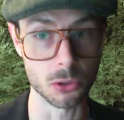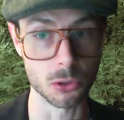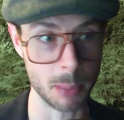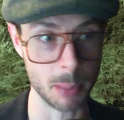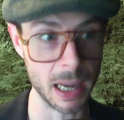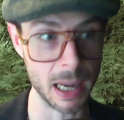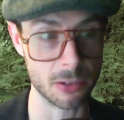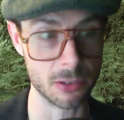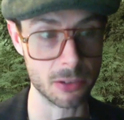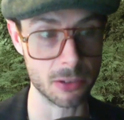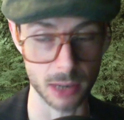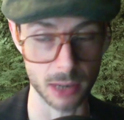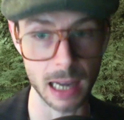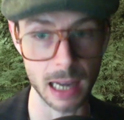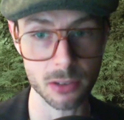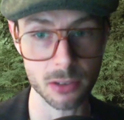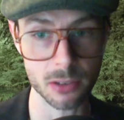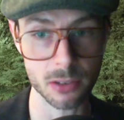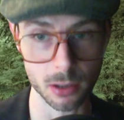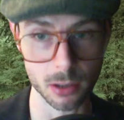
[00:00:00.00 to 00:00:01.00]
our pets, our
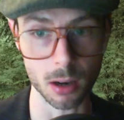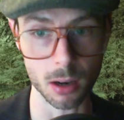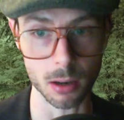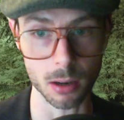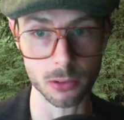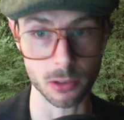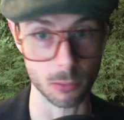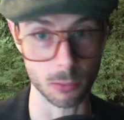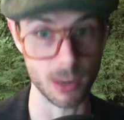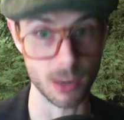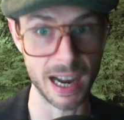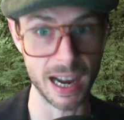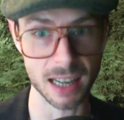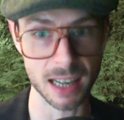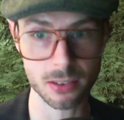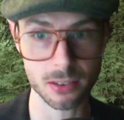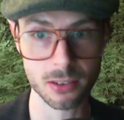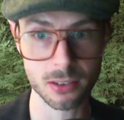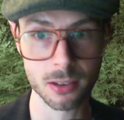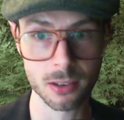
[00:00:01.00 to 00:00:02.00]
cats and dogs and
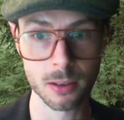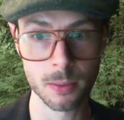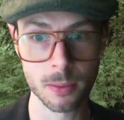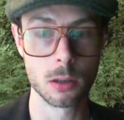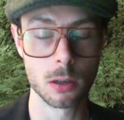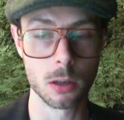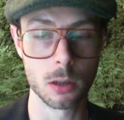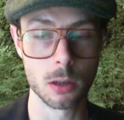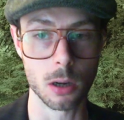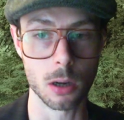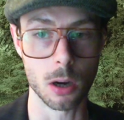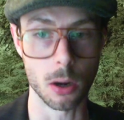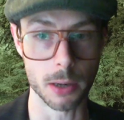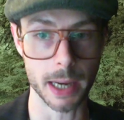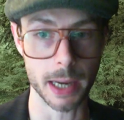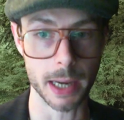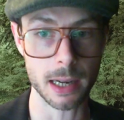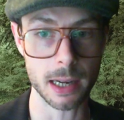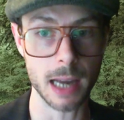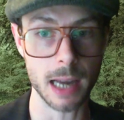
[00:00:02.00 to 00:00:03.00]
rats are
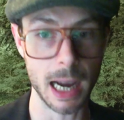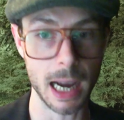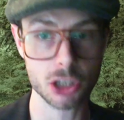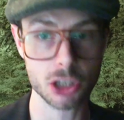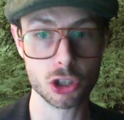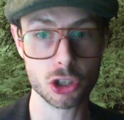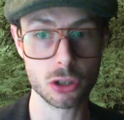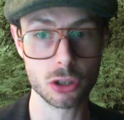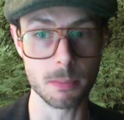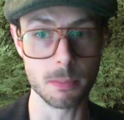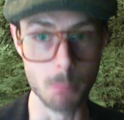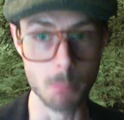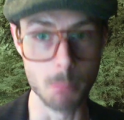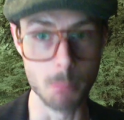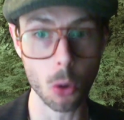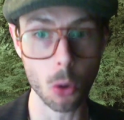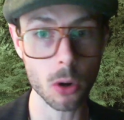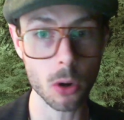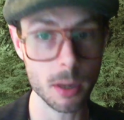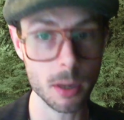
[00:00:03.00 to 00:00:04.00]
getting actually
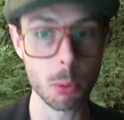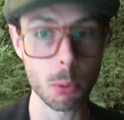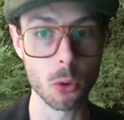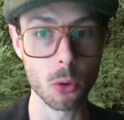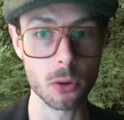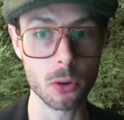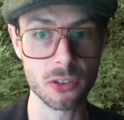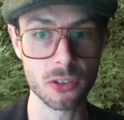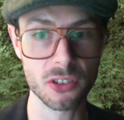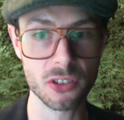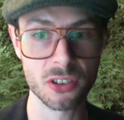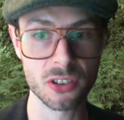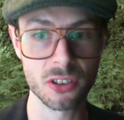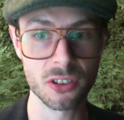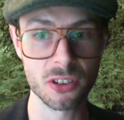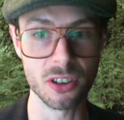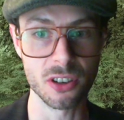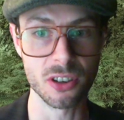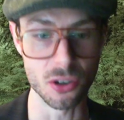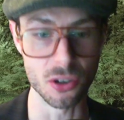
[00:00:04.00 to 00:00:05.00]
more important
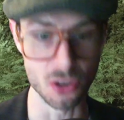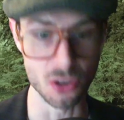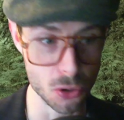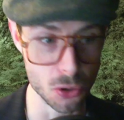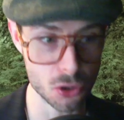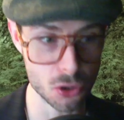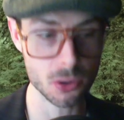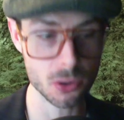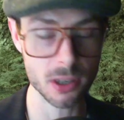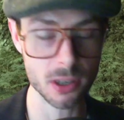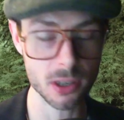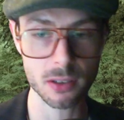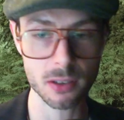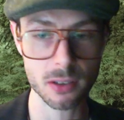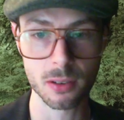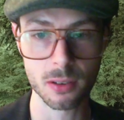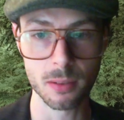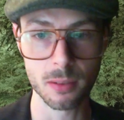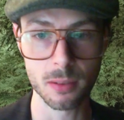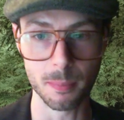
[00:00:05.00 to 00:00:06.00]

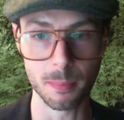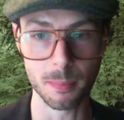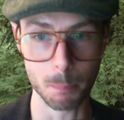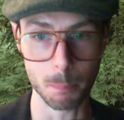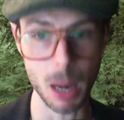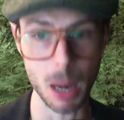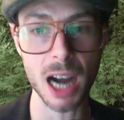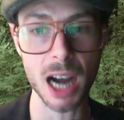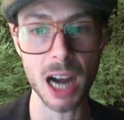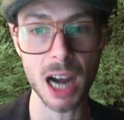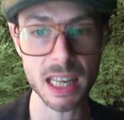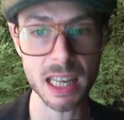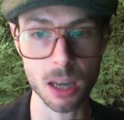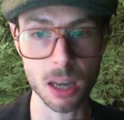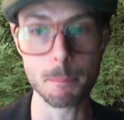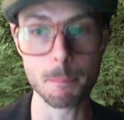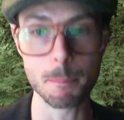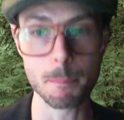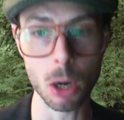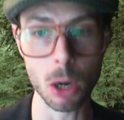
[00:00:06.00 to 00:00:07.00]
nutrient body
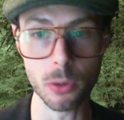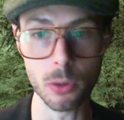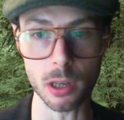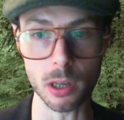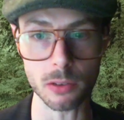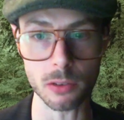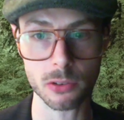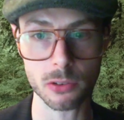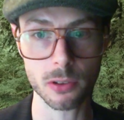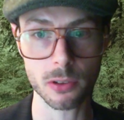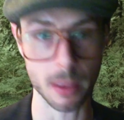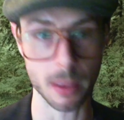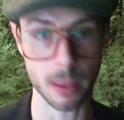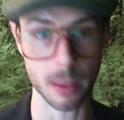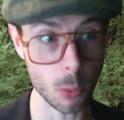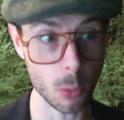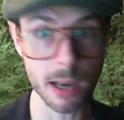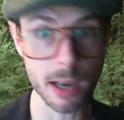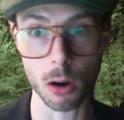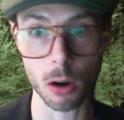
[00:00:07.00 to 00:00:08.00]
components than
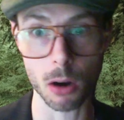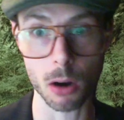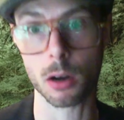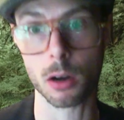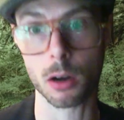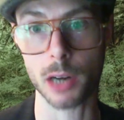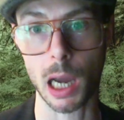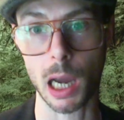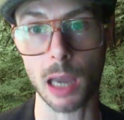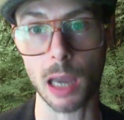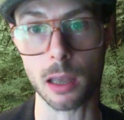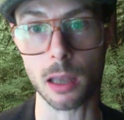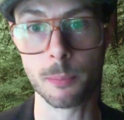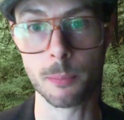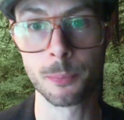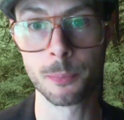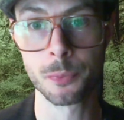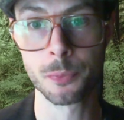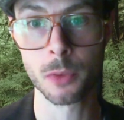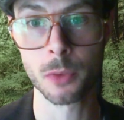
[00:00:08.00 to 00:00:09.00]
we are in our diet.
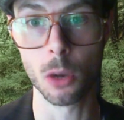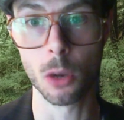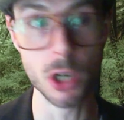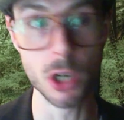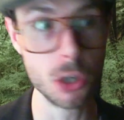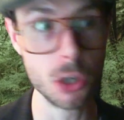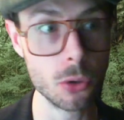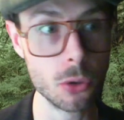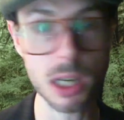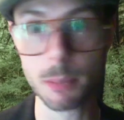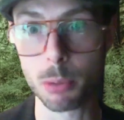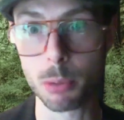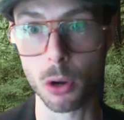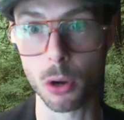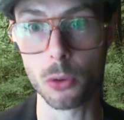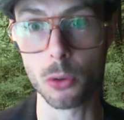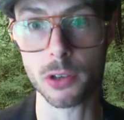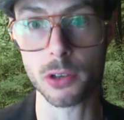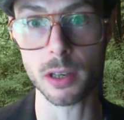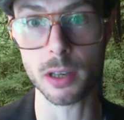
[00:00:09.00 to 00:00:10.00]
We do need
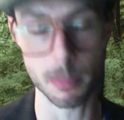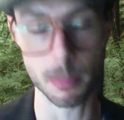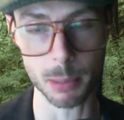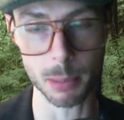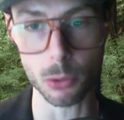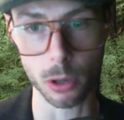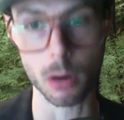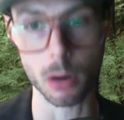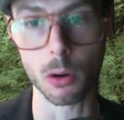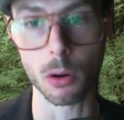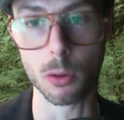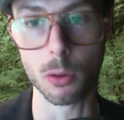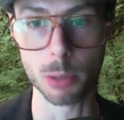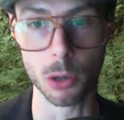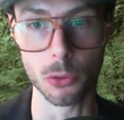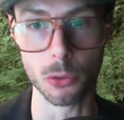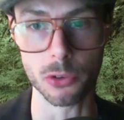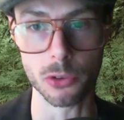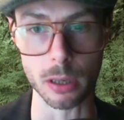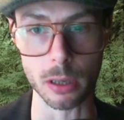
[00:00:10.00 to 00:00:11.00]
protein to build our own
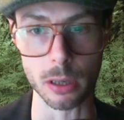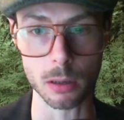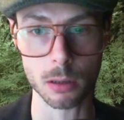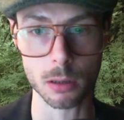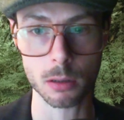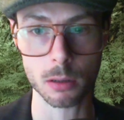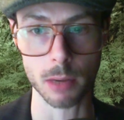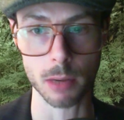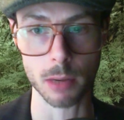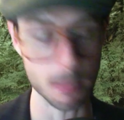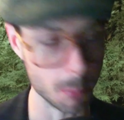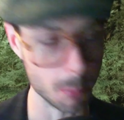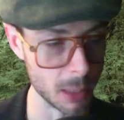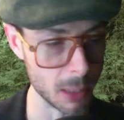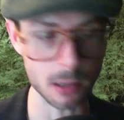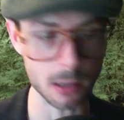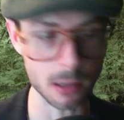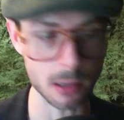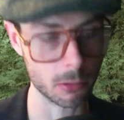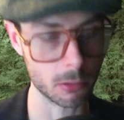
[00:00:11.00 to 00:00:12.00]
protein, right?
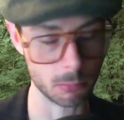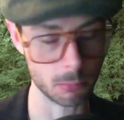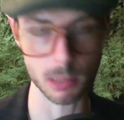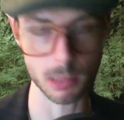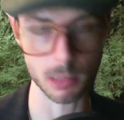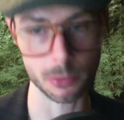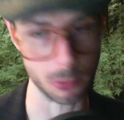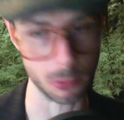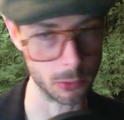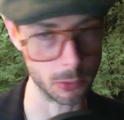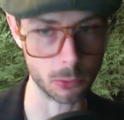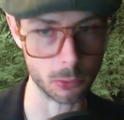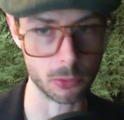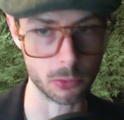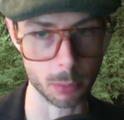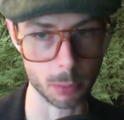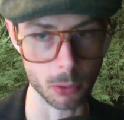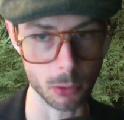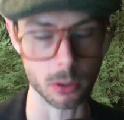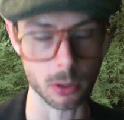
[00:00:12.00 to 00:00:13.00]
Meat is an excellent source
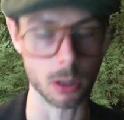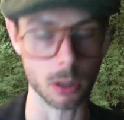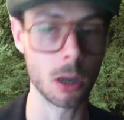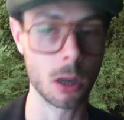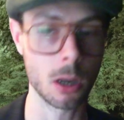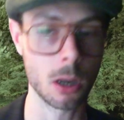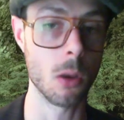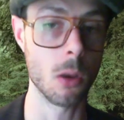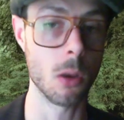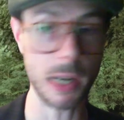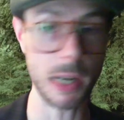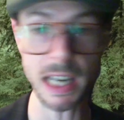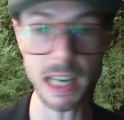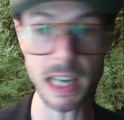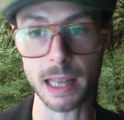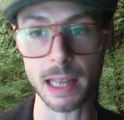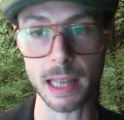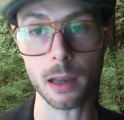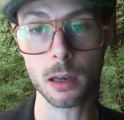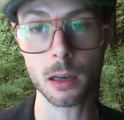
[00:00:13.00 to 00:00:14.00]
of protein. We need
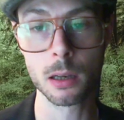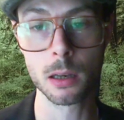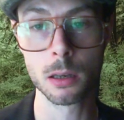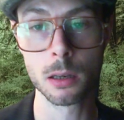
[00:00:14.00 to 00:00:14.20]
that.